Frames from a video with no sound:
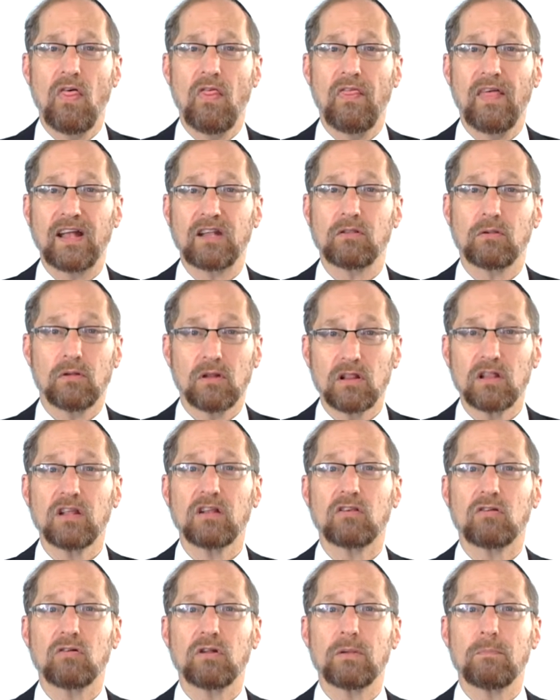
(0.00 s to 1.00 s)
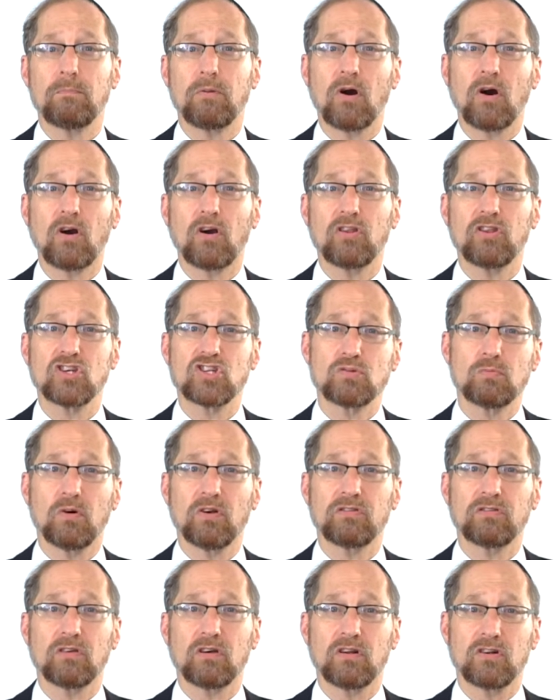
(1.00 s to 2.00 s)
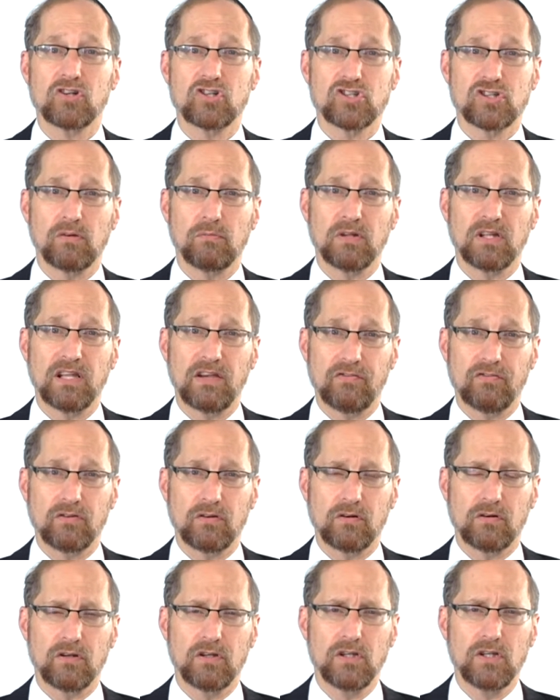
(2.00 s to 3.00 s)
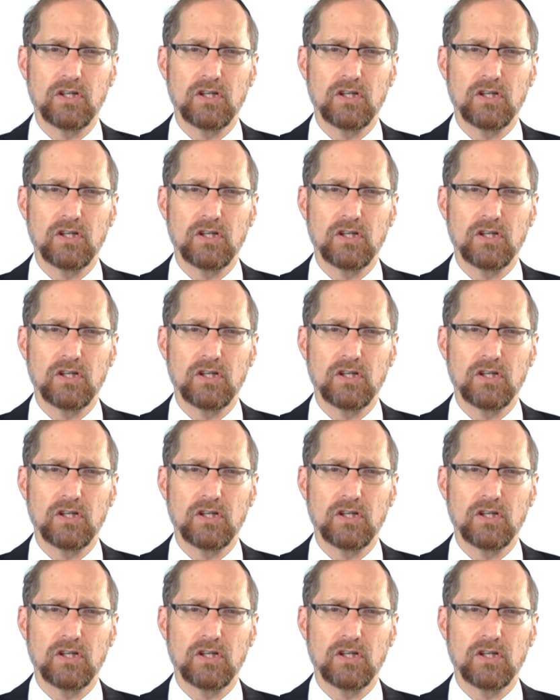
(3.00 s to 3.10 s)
that literally Parcha Nishmasa HaNeshama left her.